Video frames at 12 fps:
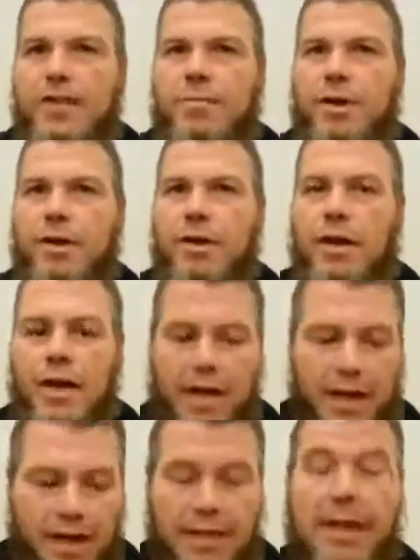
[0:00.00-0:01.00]
Facebook.
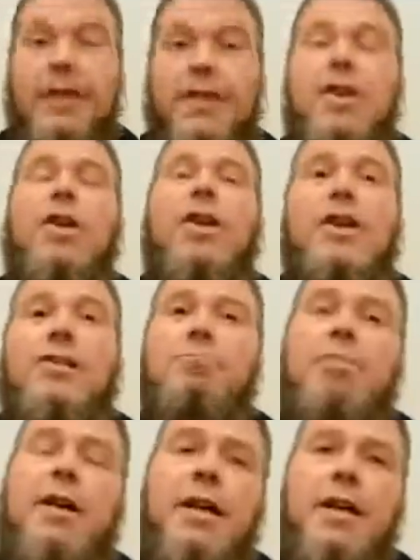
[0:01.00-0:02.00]
Then they started
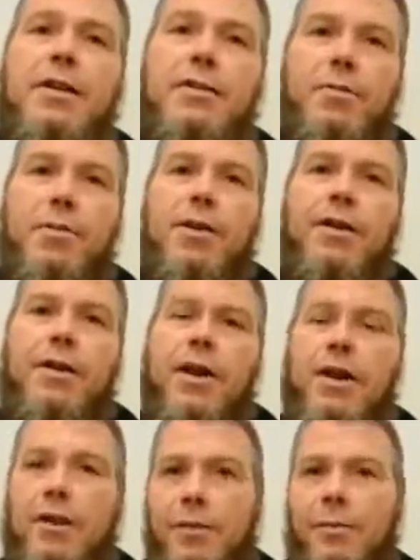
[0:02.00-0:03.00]
explaining it to me
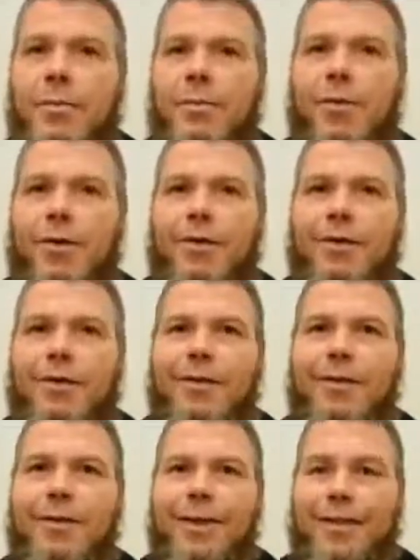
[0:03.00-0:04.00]
a little bit more.
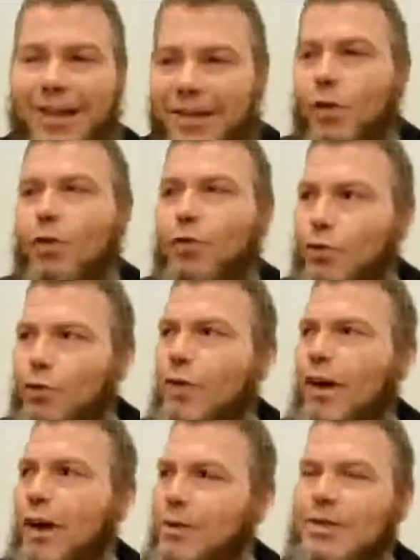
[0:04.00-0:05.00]
They
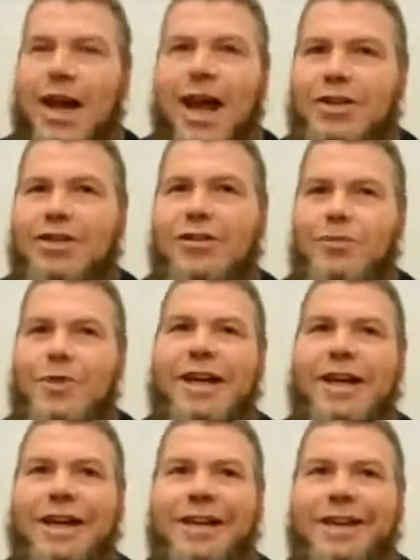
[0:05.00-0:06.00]
knew that I was actually
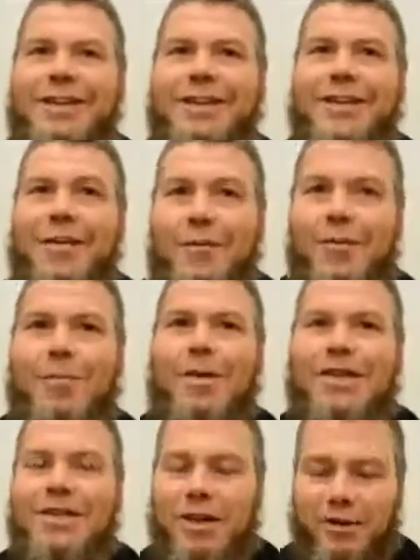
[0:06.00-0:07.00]
reading it for
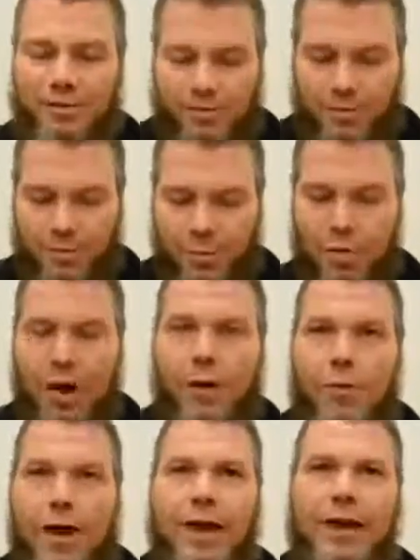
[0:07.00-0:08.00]
myself. So more
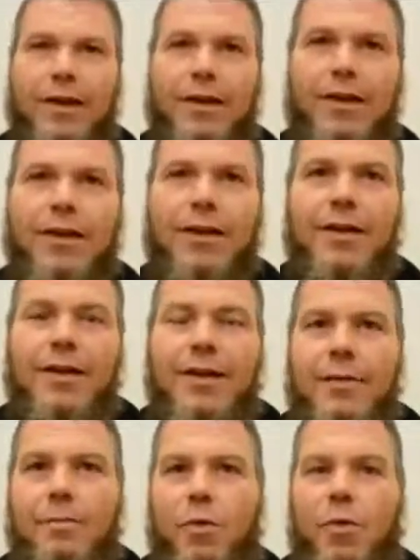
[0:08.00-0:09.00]
I read it,
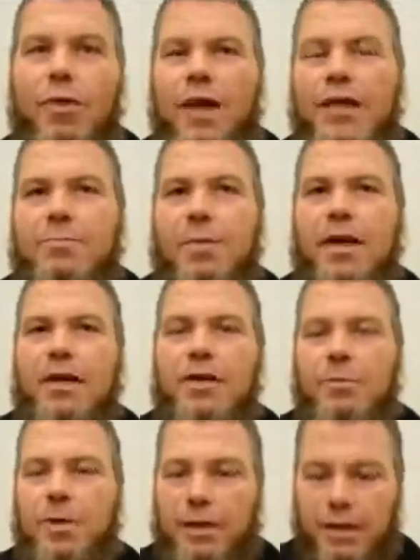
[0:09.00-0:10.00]
more they
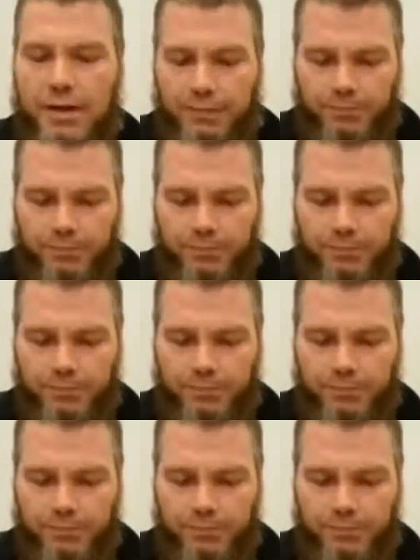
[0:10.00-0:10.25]
explained to me.